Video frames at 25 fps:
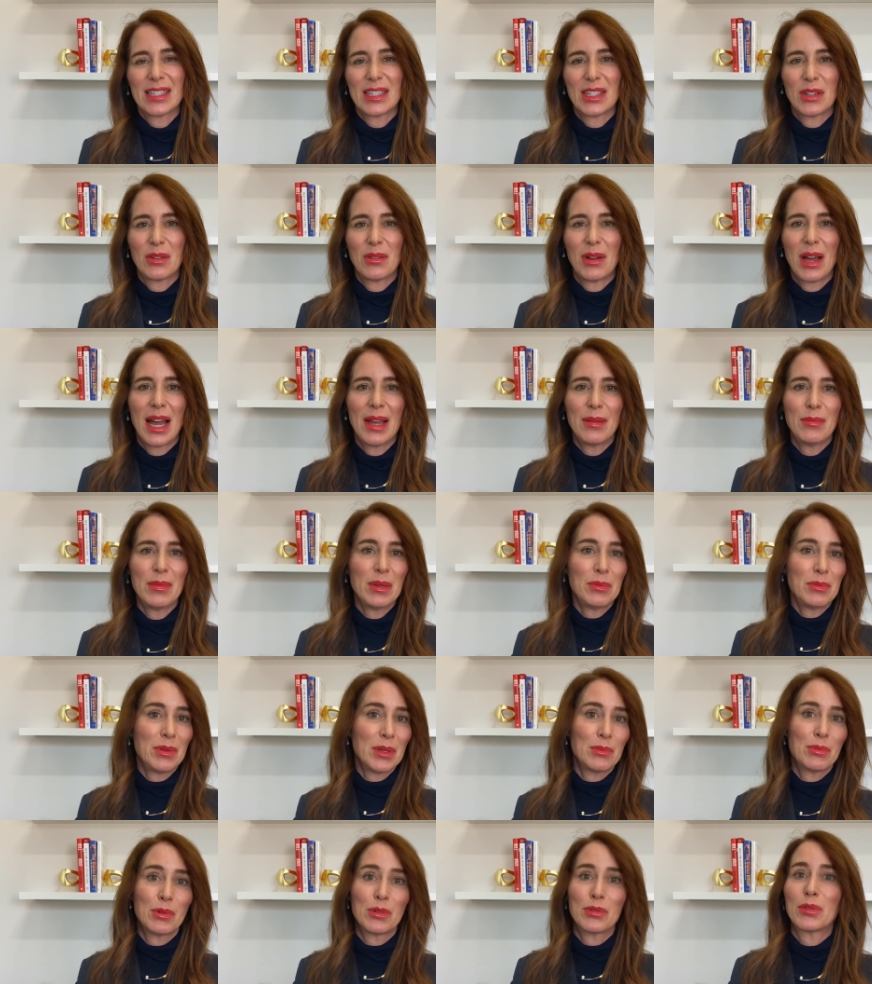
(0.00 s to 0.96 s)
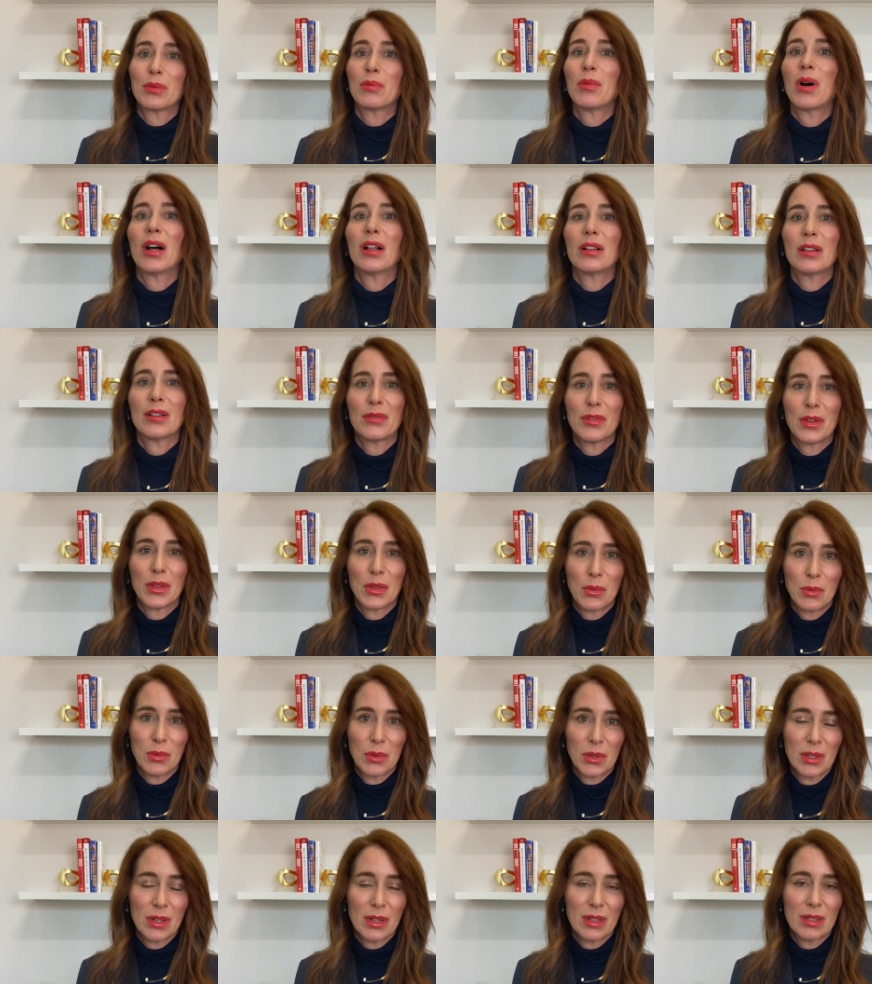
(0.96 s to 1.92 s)
So I meet people from all over the
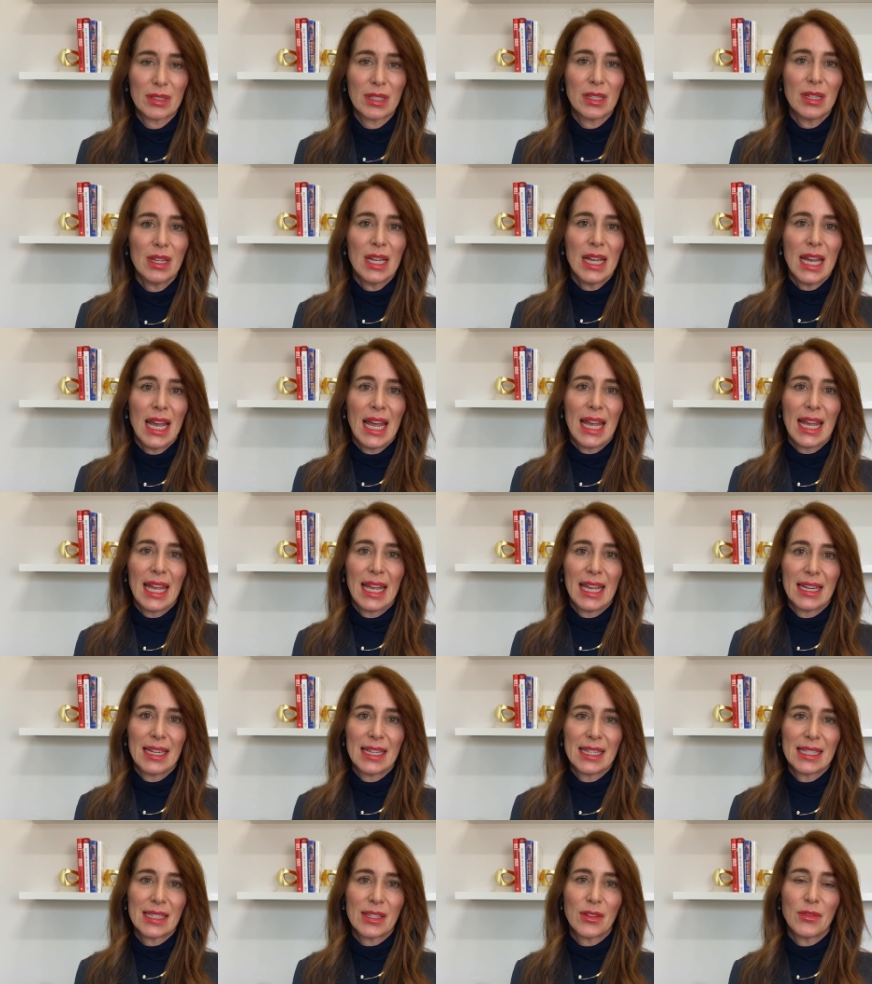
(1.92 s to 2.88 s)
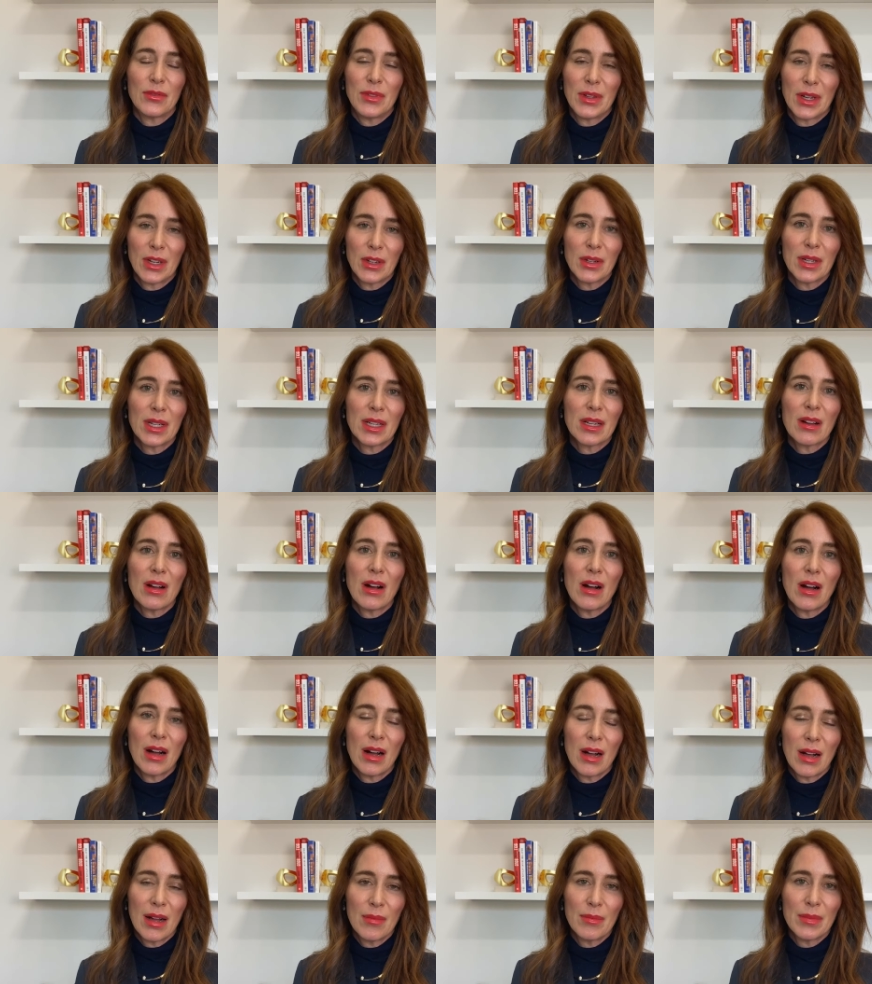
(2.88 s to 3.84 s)
world, and it's a very
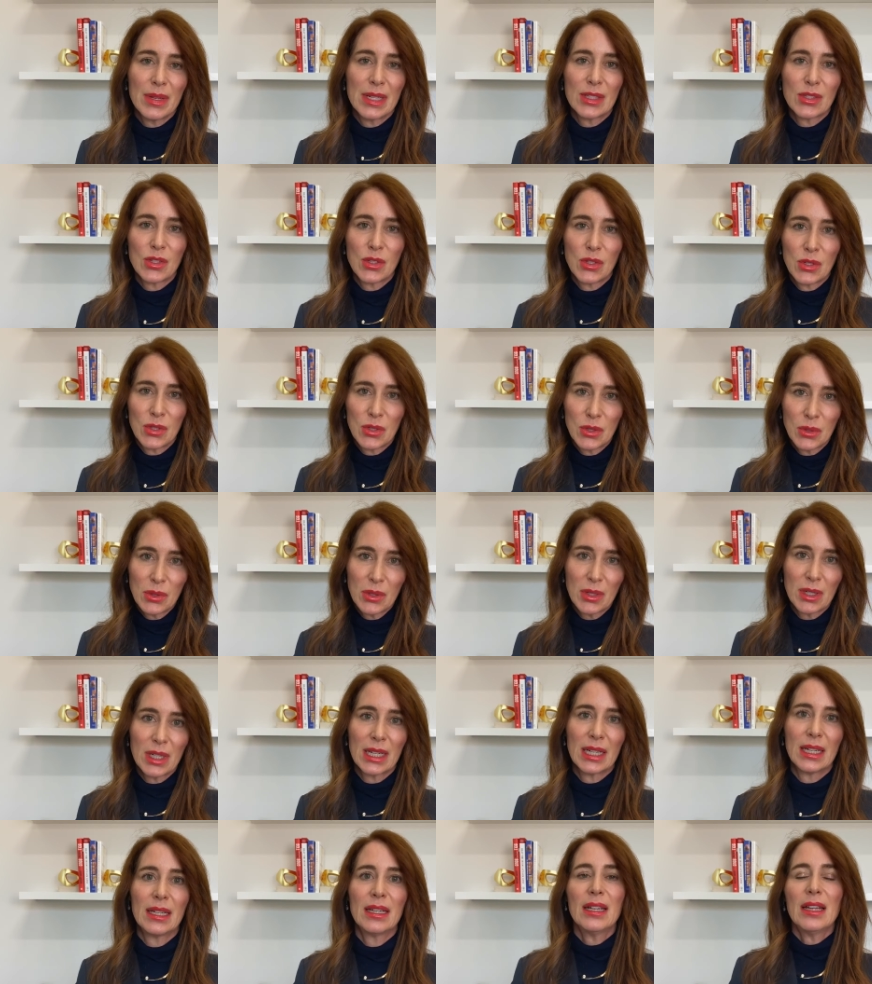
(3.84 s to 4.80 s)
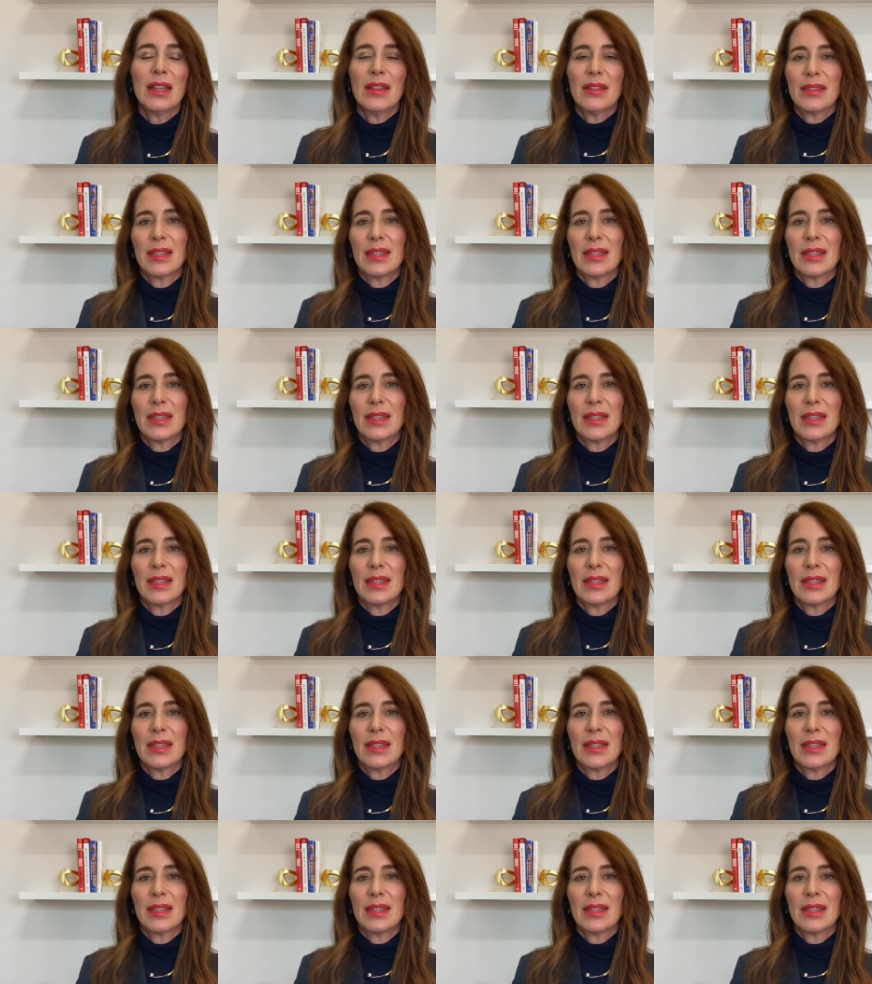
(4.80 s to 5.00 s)
common story.